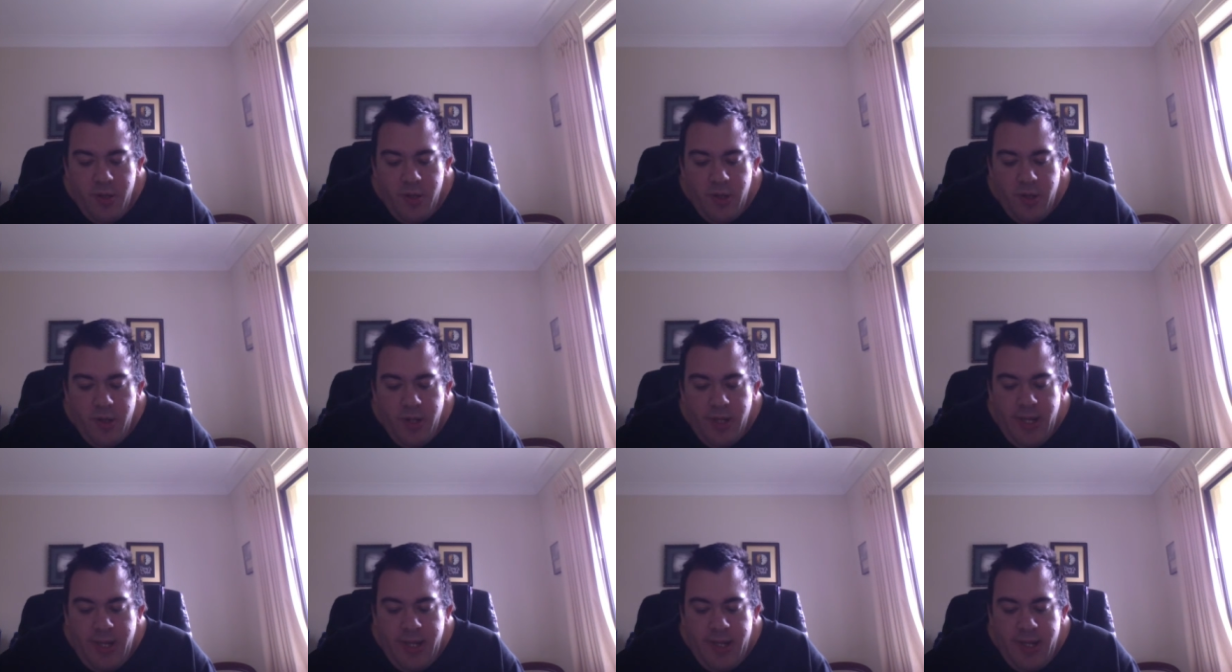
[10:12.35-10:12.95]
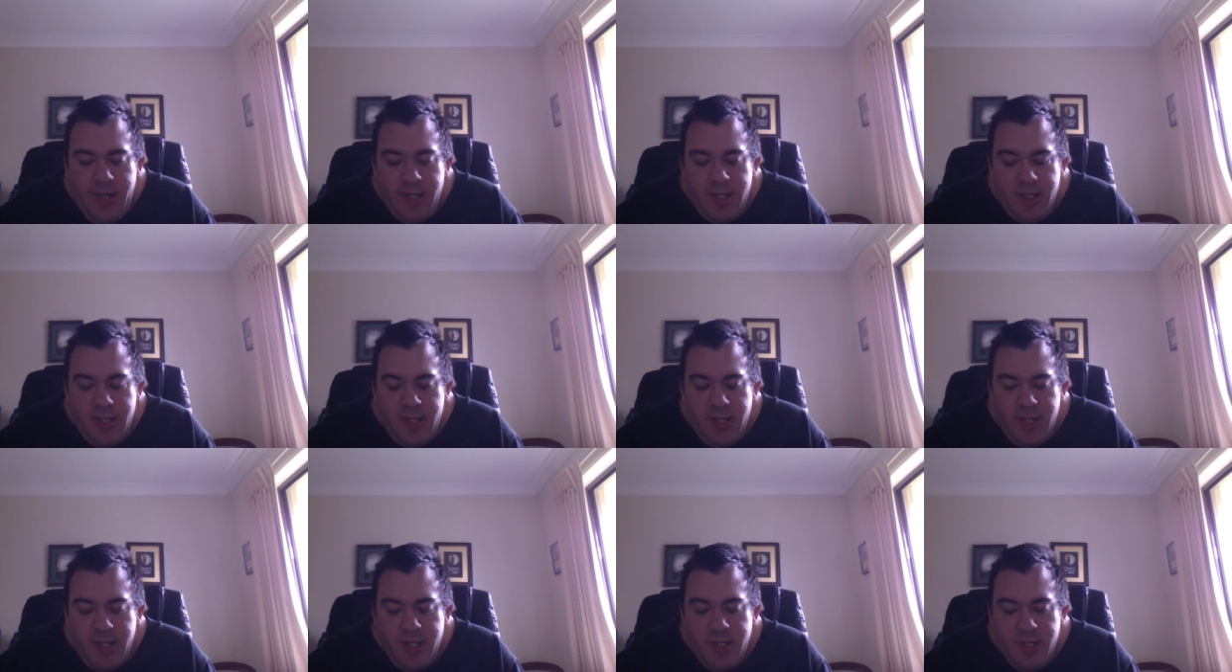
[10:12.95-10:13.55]
No kidding,
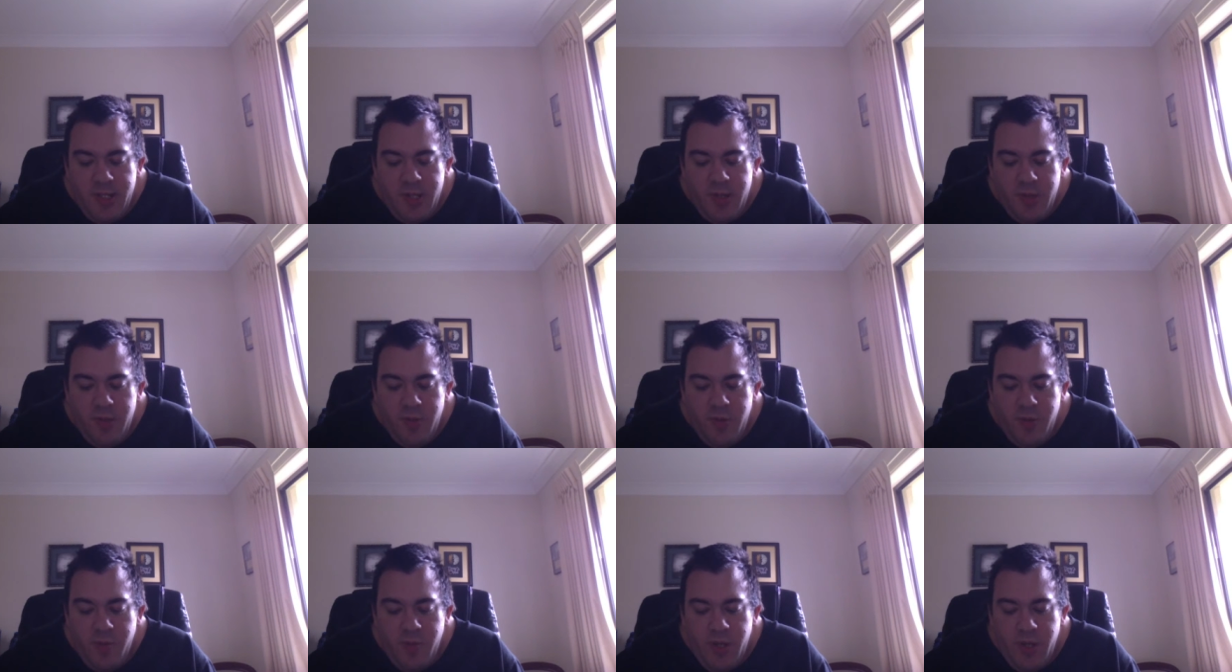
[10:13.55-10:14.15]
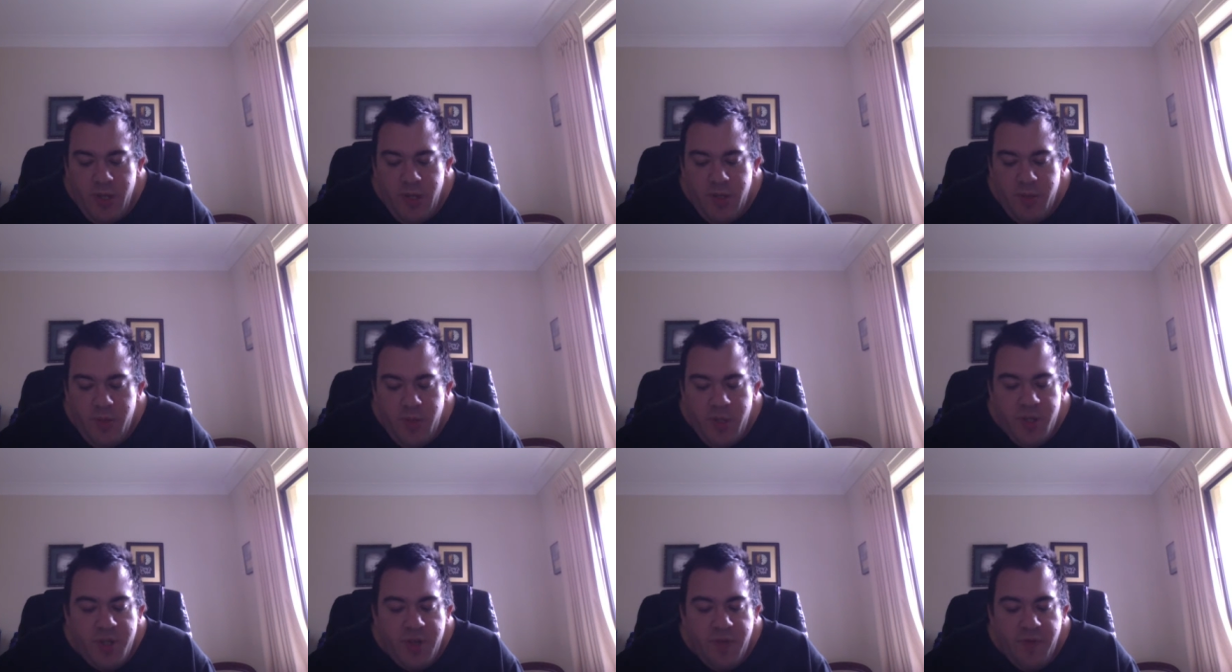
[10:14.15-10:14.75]
Stacey too replied,
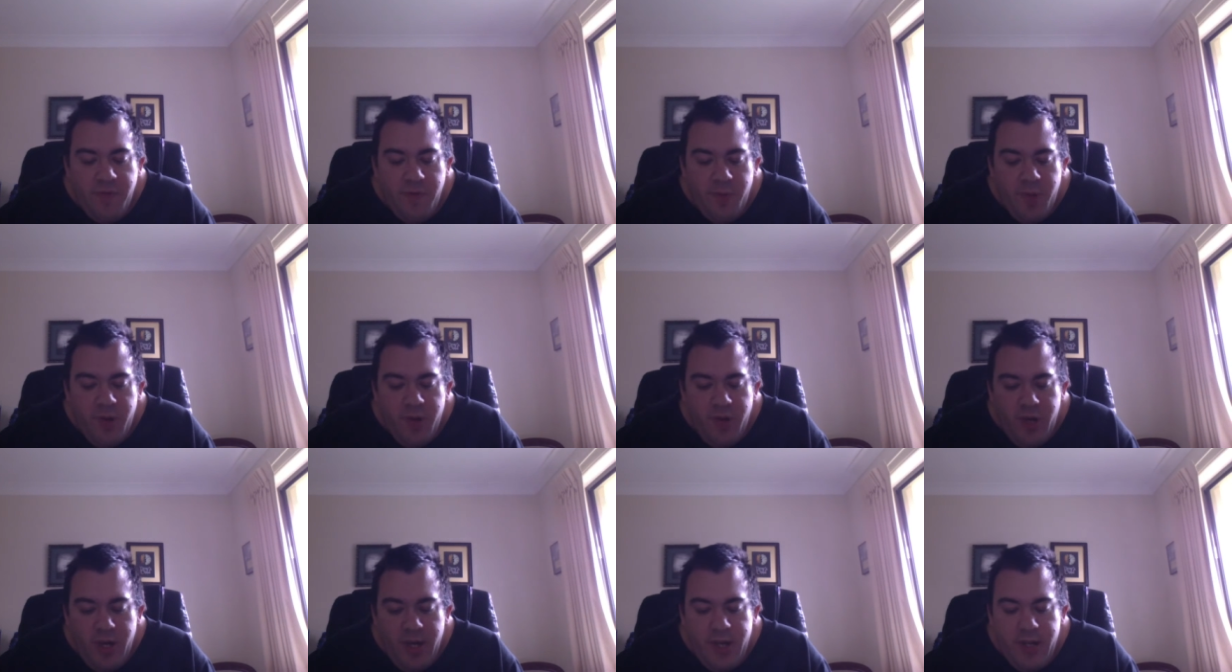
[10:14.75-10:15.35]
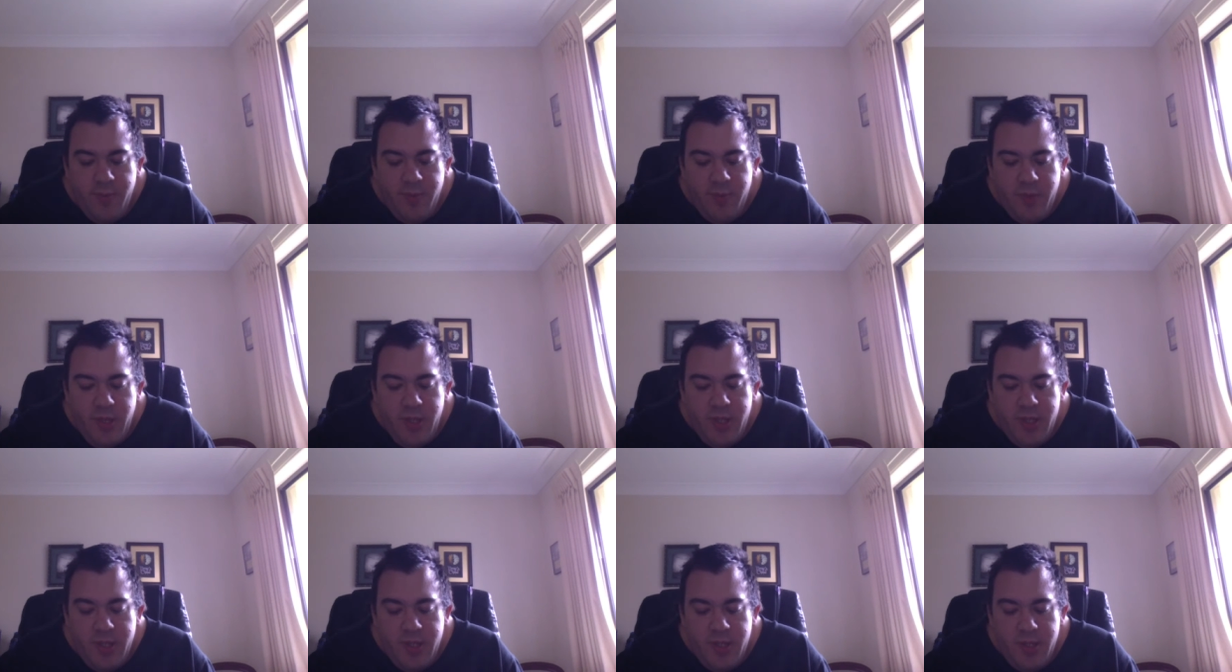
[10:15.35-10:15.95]
emerging from her hiding
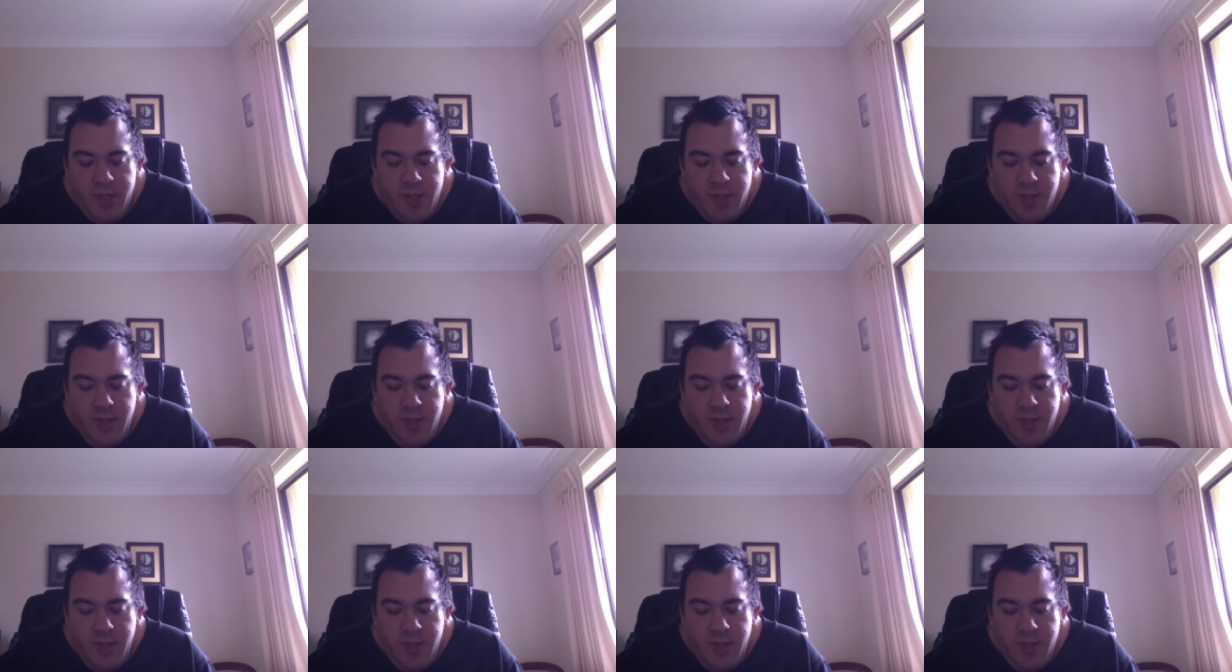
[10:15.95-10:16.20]
place.